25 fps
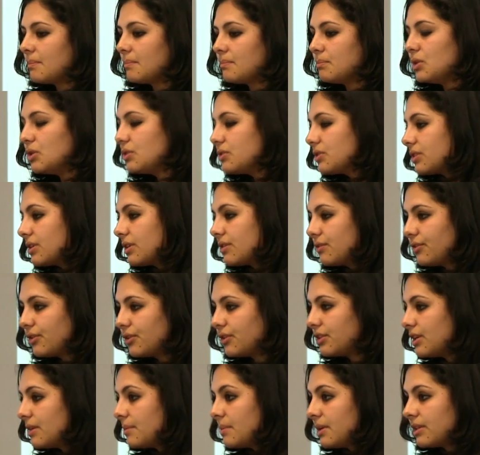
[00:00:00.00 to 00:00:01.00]
music
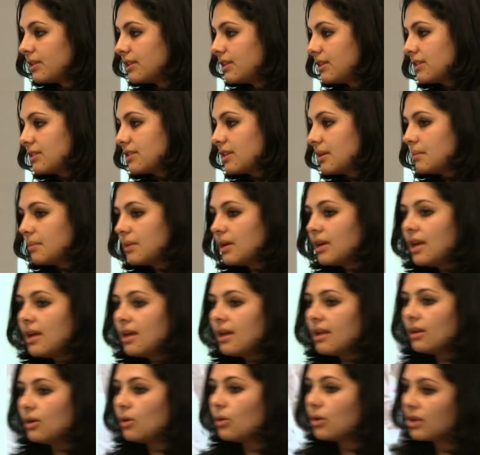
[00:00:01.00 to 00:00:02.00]
for them at some
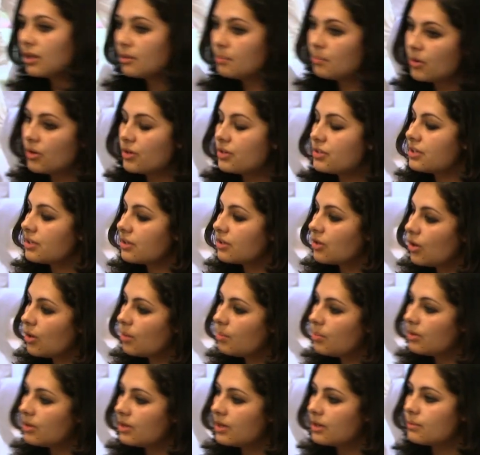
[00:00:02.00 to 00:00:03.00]
local parts in
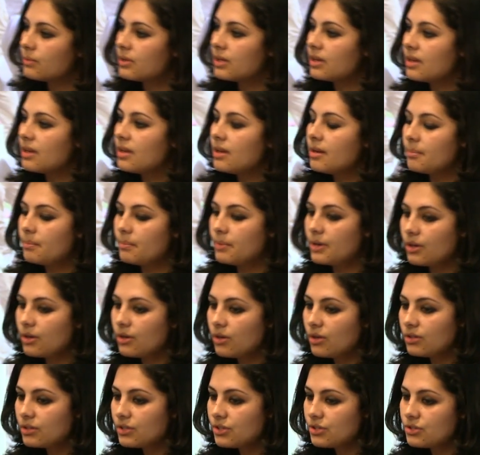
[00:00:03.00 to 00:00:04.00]
Kabul, and we bring
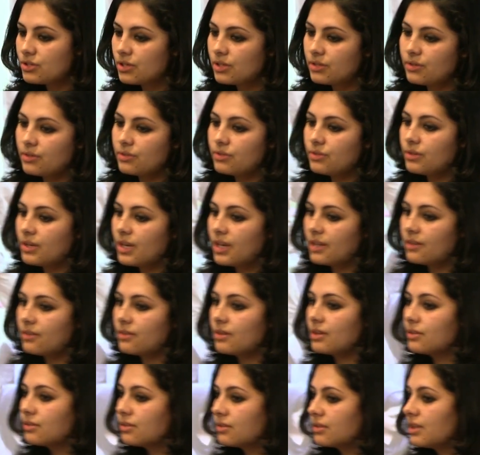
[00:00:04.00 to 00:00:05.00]
all these children
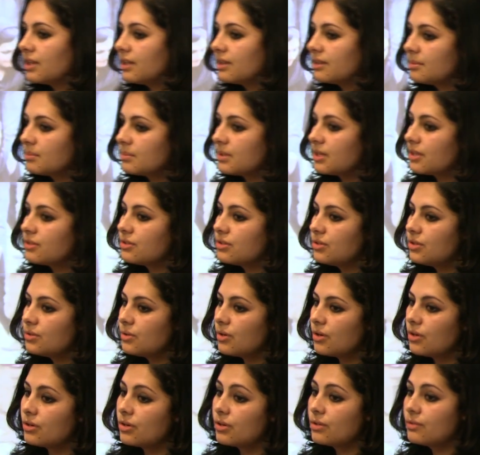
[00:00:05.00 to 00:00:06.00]
together and to tell them that
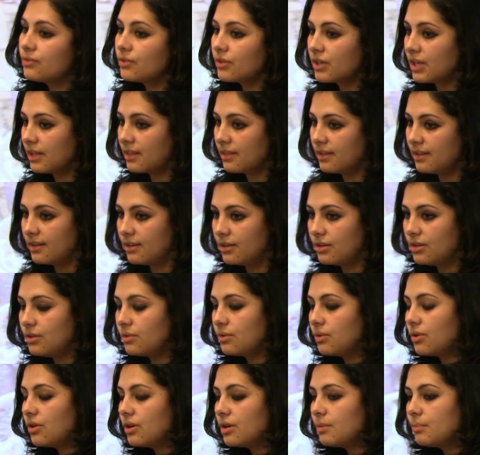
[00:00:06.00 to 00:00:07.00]
you are not forgotten.
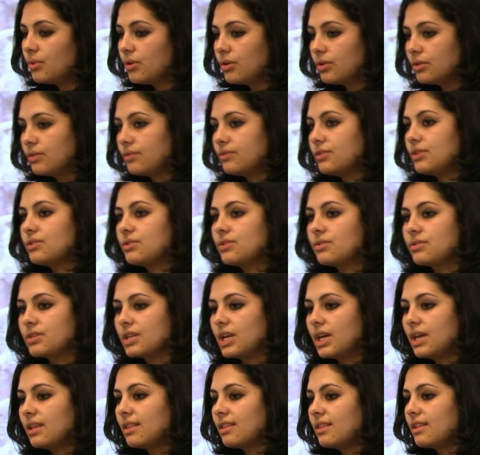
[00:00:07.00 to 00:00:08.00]
You are a part of the
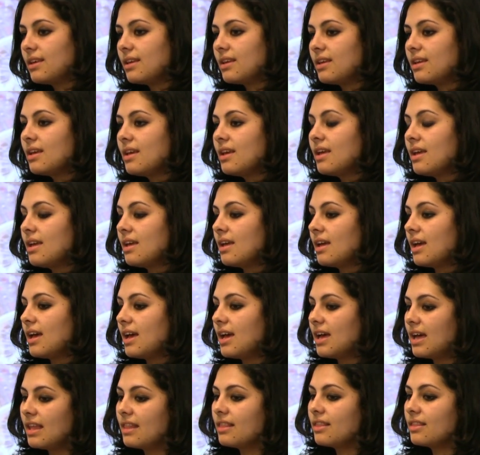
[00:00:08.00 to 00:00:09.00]
society,
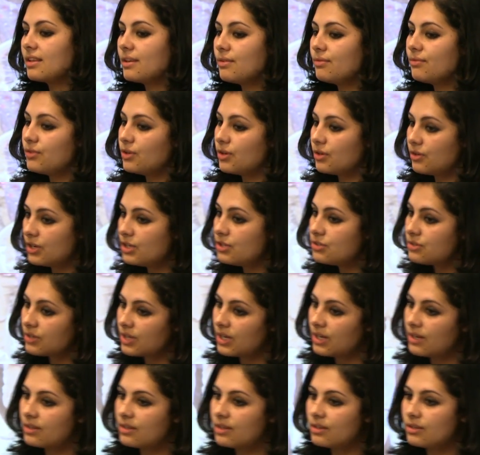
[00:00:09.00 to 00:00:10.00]
and if you're
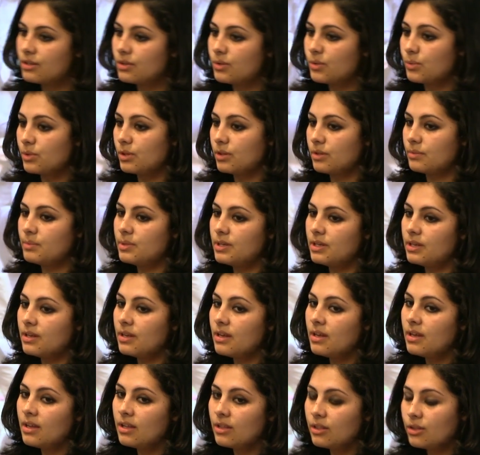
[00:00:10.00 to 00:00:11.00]
educated, you will
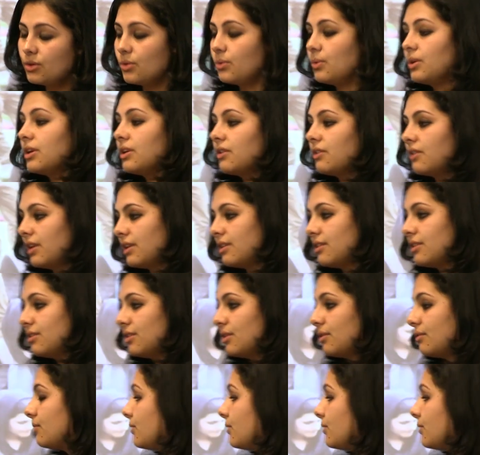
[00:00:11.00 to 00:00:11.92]
be doing great in your